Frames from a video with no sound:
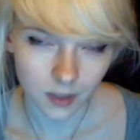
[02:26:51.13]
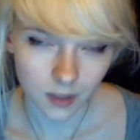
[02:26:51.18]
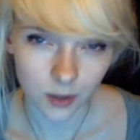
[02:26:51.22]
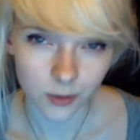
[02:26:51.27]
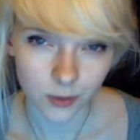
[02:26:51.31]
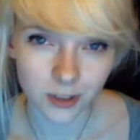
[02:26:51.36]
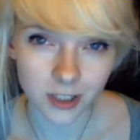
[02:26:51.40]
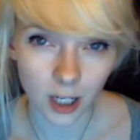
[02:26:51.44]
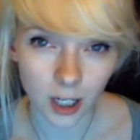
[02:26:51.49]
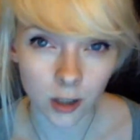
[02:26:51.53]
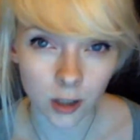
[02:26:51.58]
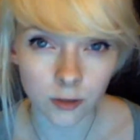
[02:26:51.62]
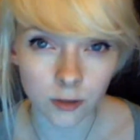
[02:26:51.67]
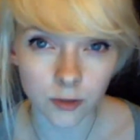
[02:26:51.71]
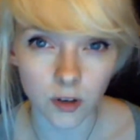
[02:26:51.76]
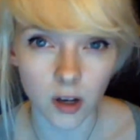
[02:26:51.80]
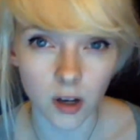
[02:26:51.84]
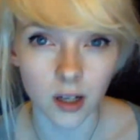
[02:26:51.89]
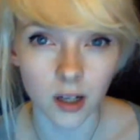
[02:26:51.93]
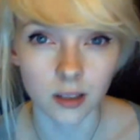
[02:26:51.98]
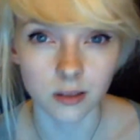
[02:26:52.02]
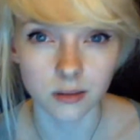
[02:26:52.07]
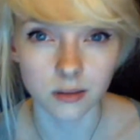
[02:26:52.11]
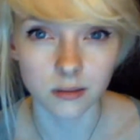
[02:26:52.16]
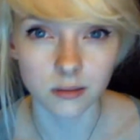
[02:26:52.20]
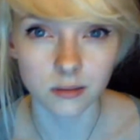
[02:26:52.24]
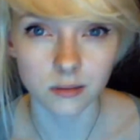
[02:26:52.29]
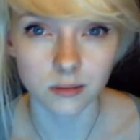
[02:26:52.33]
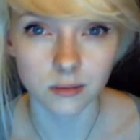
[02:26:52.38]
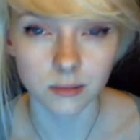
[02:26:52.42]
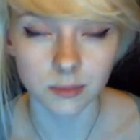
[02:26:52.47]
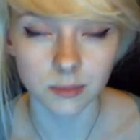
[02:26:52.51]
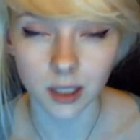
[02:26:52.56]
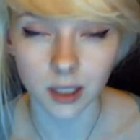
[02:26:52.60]
was terrified.
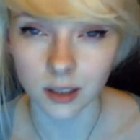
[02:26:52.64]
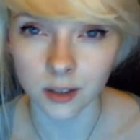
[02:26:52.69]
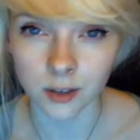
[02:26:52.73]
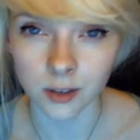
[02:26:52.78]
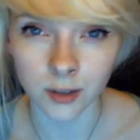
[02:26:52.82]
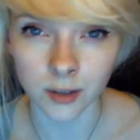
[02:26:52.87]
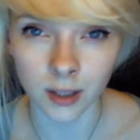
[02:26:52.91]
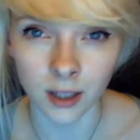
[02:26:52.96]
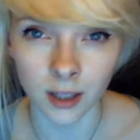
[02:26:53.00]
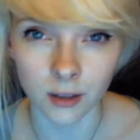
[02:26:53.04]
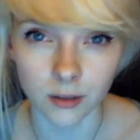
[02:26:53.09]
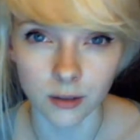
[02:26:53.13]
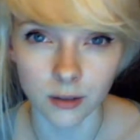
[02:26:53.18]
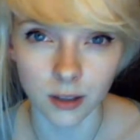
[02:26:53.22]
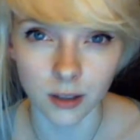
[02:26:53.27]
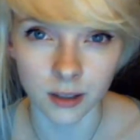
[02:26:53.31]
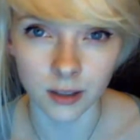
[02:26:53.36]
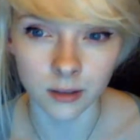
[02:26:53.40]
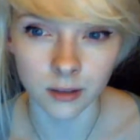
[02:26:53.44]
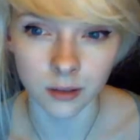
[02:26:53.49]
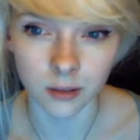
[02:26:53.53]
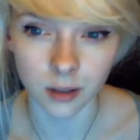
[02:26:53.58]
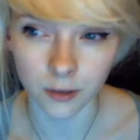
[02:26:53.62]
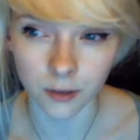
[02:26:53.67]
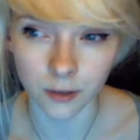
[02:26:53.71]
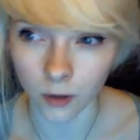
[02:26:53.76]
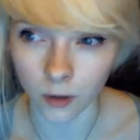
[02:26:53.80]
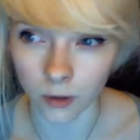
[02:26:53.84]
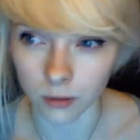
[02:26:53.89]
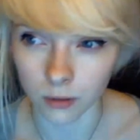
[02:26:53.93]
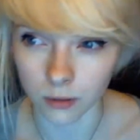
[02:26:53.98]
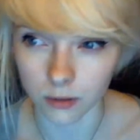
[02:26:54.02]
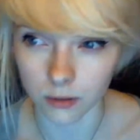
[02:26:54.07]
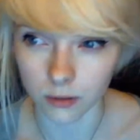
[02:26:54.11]
I'm telling you now, and I
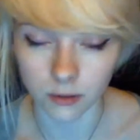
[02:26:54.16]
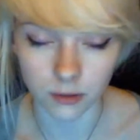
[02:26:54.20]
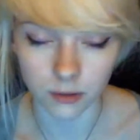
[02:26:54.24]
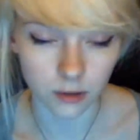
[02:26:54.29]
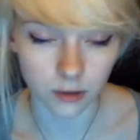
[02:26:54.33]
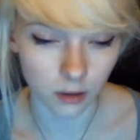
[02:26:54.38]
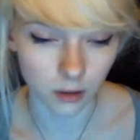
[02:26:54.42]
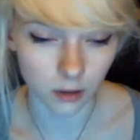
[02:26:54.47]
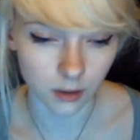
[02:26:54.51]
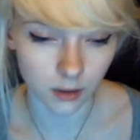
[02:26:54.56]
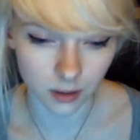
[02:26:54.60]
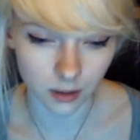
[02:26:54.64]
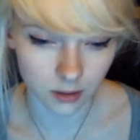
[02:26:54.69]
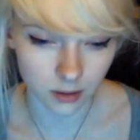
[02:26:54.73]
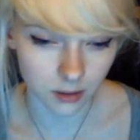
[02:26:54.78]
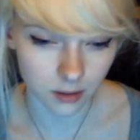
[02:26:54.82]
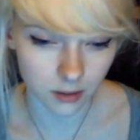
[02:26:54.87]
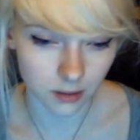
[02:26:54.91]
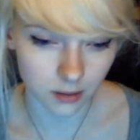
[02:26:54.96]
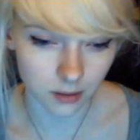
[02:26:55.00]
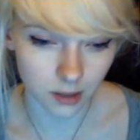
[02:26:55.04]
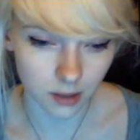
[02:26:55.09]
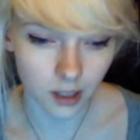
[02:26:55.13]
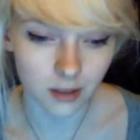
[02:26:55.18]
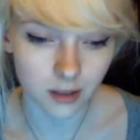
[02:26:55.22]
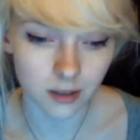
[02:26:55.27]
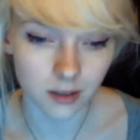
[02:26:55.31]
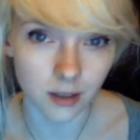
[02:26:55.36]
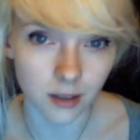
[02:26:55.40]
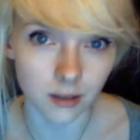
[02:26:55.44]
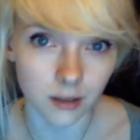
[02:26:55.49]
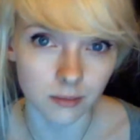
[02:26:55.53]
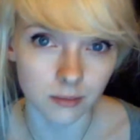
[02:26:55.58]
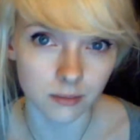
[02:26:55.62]
froze. So that's
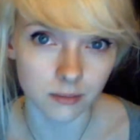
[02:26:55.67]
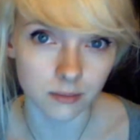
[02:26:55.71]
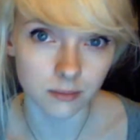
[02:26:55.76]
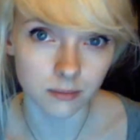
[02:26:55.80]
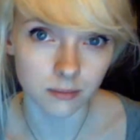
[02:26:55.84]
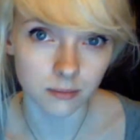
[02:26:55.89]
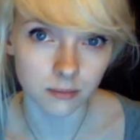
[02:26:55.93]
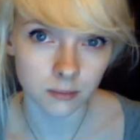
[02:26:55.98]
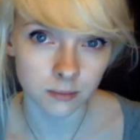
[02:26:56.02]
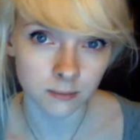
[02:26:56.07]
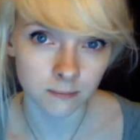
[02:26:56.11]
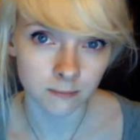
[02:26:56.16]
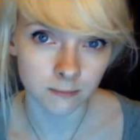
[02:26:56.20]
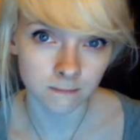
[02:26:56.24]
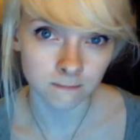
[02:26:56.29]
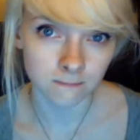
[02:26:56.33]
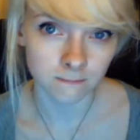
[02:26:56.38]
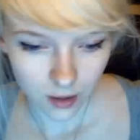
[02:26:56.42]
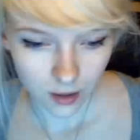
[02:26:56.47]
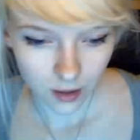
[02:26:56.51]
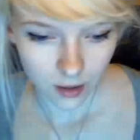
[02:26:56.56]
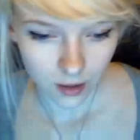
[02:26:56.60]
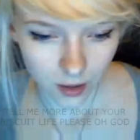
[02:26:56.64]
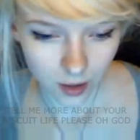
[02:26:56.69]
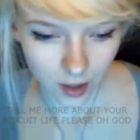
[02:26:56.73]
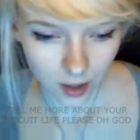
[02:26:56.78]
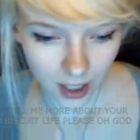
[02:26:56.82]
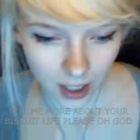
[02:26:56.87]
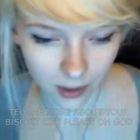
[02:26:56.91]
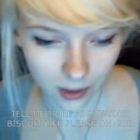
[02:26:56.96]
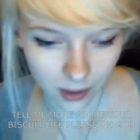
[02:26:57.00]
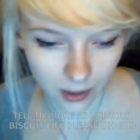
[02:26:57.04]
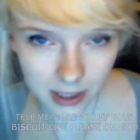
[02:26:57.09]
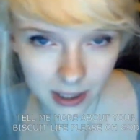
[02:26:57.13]
it.
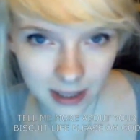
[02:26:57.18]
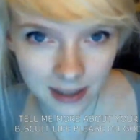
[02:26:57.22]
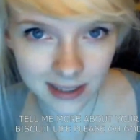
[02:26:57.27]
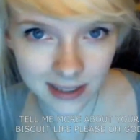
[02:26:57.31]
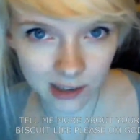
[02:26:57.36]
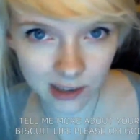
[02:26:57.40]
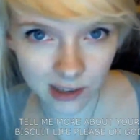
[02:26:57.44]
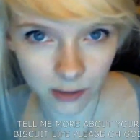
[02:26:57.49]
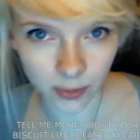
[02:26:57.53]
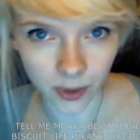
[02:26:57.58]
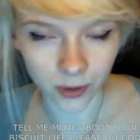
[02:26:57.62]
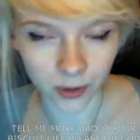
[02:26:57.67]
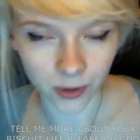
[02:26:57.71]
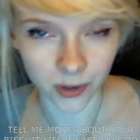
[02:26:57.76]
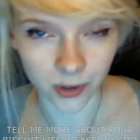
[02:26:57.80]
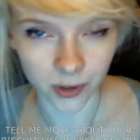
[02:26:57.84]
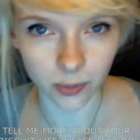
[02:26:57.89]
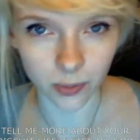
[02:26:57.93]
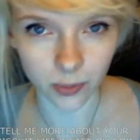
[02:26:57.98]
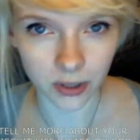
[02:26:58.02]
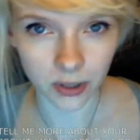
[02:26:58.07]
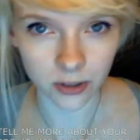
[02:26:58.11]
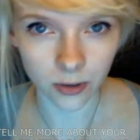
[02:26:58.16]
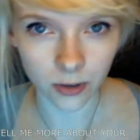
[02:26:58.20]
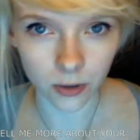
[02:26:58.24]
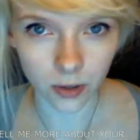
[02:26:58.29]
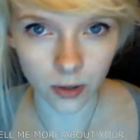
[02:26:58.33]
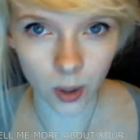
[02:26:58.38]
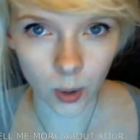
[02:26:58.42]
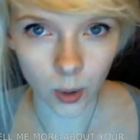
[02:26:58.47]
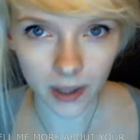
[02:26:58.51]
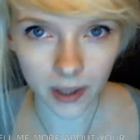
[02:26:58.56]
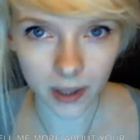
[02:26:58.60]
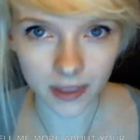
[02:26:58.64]
Okay, well here's a little bonus, because
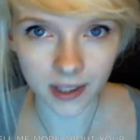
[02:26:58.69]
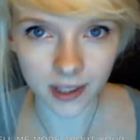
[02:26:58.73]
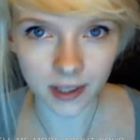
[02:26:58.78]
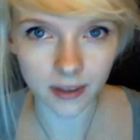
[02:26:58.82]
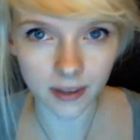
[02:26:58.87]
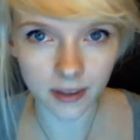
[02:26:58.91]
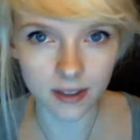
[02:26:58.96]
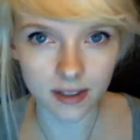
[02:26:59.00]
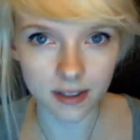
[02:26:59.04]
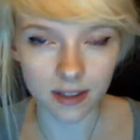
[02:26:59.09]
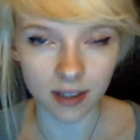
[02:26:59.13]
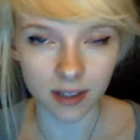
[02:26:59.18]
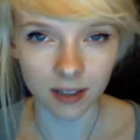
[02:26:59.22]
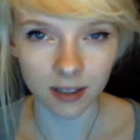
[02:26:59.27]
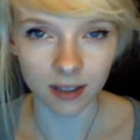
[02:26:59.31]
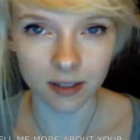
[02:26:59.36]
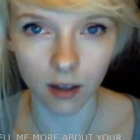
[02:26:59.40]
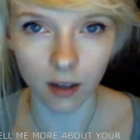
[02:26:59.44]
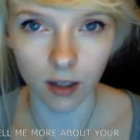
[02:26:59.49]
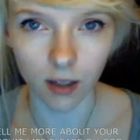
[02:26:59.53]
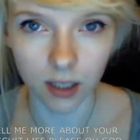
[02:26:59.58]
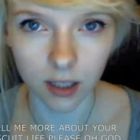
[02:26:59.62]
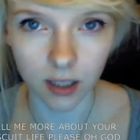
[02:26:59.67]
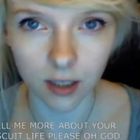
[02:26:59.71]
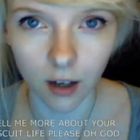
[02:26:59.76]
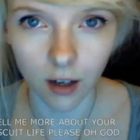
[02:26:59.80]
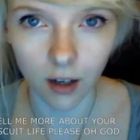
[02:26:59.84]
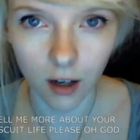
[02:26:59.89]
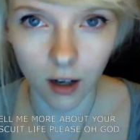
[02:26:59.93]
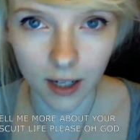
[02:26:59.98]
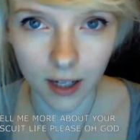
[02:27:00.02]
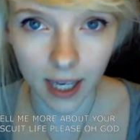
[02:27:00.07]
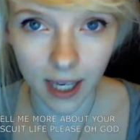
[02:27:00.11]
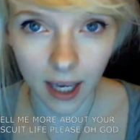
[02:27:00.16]
although I think these things that I eat
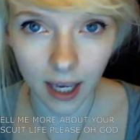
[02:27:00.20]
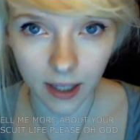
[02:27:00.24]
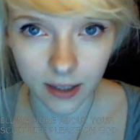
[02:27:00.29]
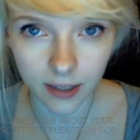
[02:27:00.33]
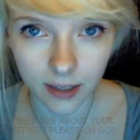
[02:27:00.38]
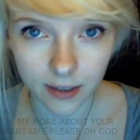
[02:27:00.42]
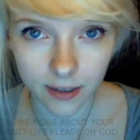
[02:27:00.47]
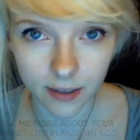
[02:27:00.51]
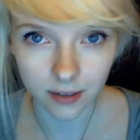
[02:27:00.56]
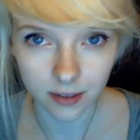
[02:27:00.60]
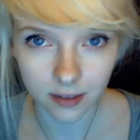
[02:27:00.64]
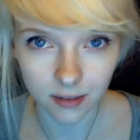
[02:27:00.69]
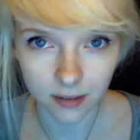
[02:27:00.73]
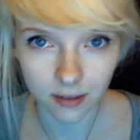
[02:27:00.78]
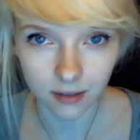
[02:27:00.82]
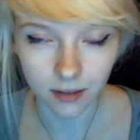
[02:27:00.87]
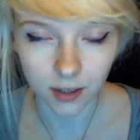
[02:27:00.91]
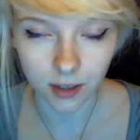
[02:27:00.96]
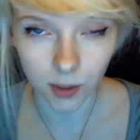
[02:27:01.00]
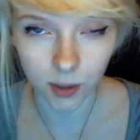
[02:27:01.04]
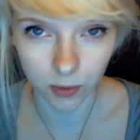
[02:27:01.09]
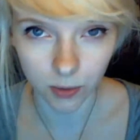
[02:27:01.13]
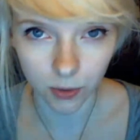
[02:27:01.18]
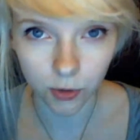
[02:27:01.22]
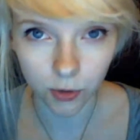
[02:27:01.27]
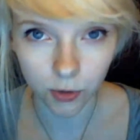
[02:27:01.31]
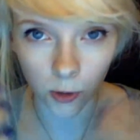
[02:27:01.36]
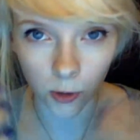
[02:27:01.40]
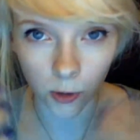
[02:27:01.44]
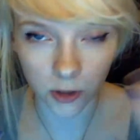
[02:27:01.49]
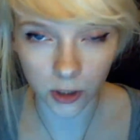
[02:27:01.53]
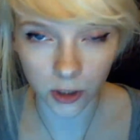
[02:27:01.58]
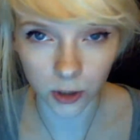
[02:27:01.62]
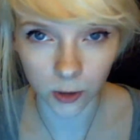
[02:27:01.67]
are cakes that I want to
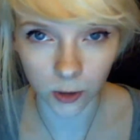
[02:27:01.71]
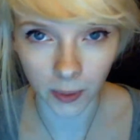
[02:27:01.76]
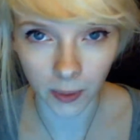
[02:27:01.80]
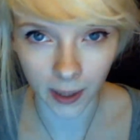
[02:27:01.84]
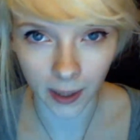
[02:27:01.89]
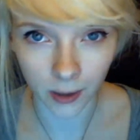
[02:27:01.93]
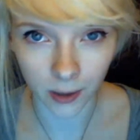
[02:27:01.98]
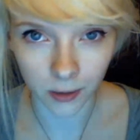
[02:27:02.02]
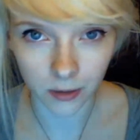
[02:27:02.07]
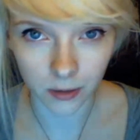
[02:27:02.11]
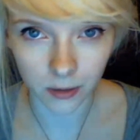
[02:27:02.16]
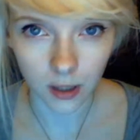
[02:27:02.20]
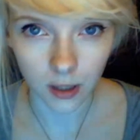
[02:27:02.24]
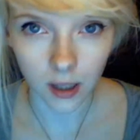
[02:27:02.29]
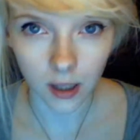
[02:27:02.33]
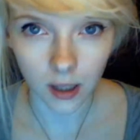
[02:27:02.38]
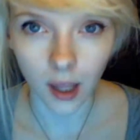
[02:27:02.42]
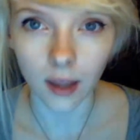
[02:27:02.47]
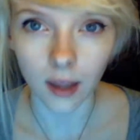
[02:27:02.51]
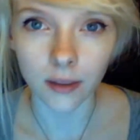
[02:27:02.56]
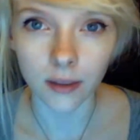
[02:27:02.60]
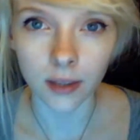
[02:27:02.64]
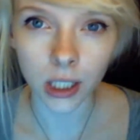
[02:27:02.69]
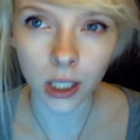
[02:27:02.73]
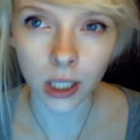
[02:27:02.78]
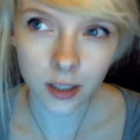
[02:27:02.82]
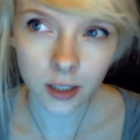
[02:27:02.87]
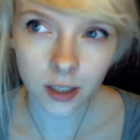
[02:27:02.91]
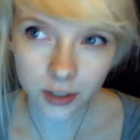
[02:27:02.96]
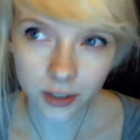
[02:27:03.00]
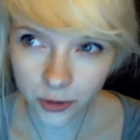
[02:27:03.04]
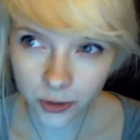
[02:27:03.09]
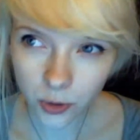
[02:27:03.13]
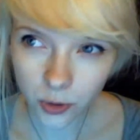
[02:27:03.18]
talk to you about, they are
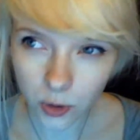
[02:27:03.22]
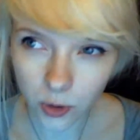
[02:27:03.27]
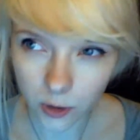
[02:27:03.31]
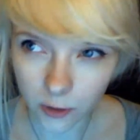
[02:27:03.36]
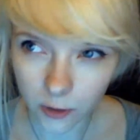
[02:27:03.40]
sort